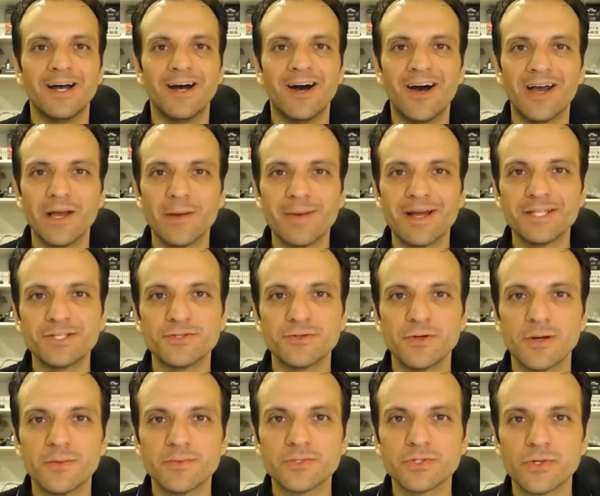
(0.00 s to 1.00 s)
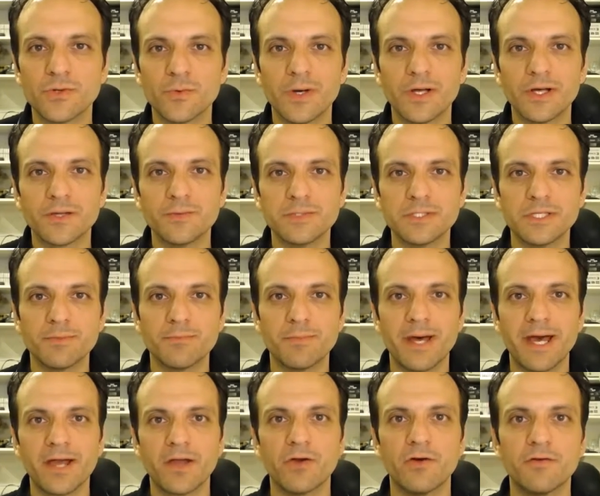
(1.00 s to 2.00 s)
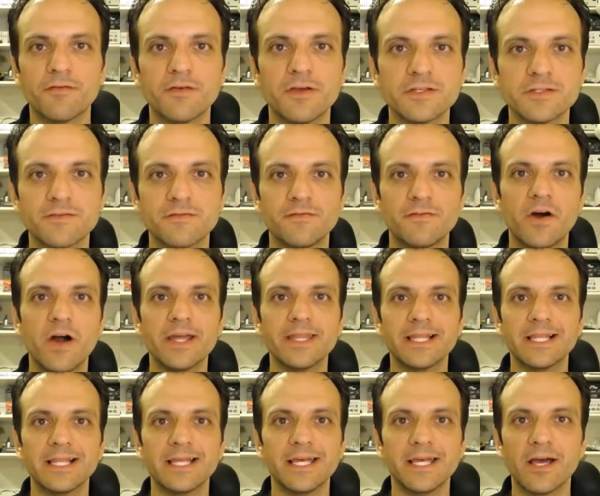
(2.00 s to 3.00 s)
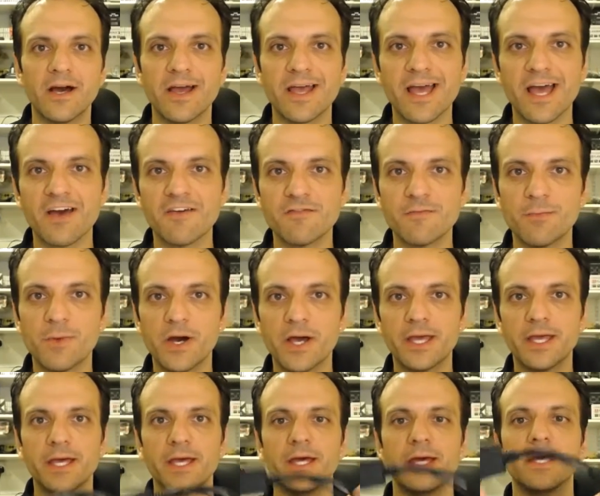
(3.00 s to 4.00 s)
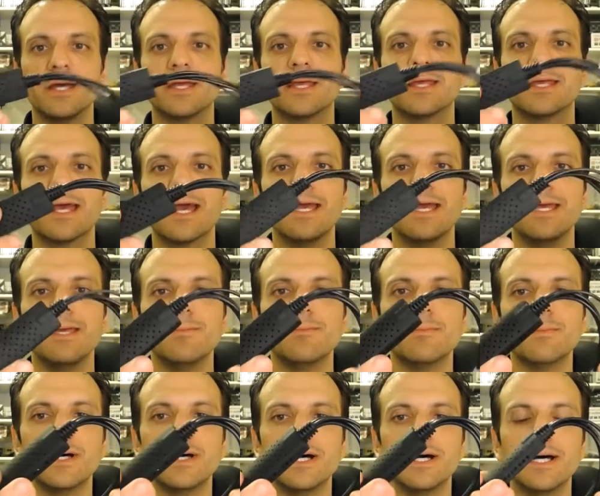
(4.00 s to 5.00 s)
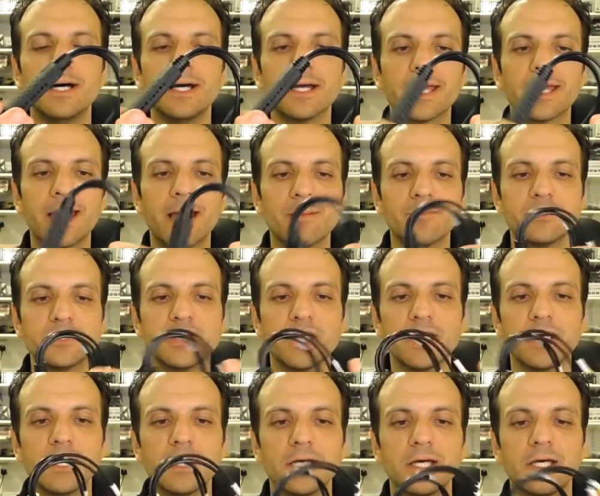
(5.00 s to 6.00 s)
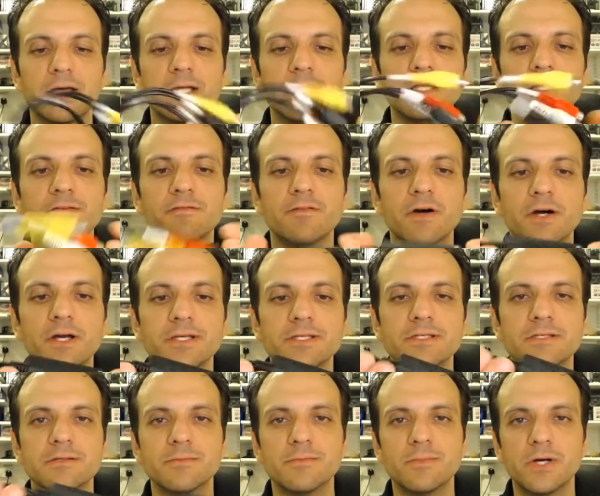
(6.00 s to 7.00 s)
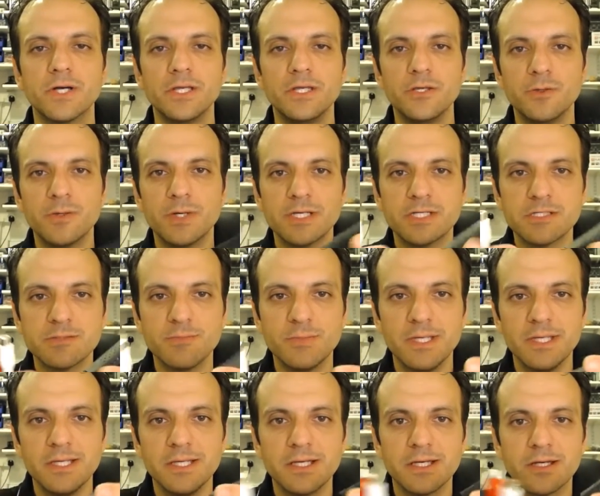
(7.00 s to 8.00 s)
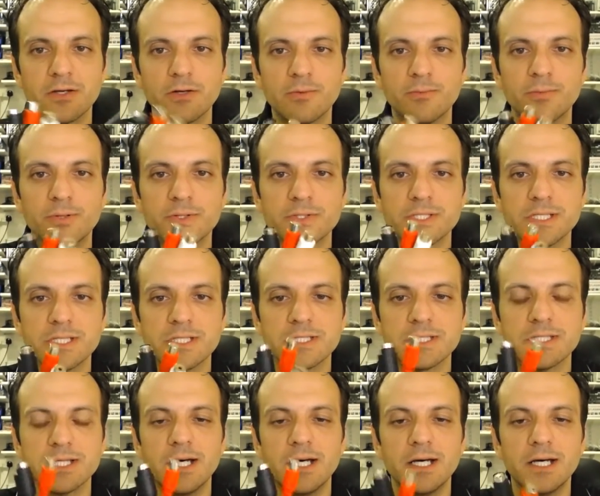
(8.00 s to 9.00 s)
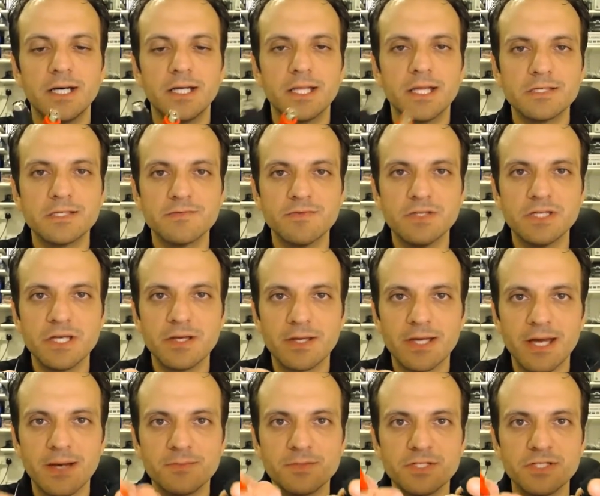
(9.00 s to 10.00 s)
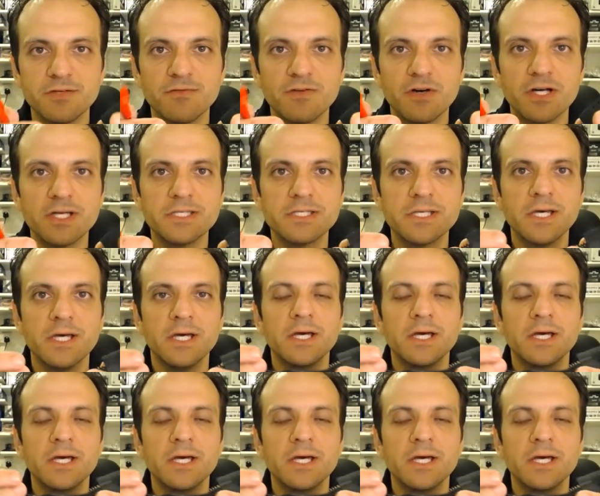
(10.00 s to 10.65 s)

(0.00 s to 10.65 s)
Hi, I'm Andrew Armstrong. Welcome to the back office. Finally, I have my game uh, capture device, my USB composite uh, Nest Video capture device.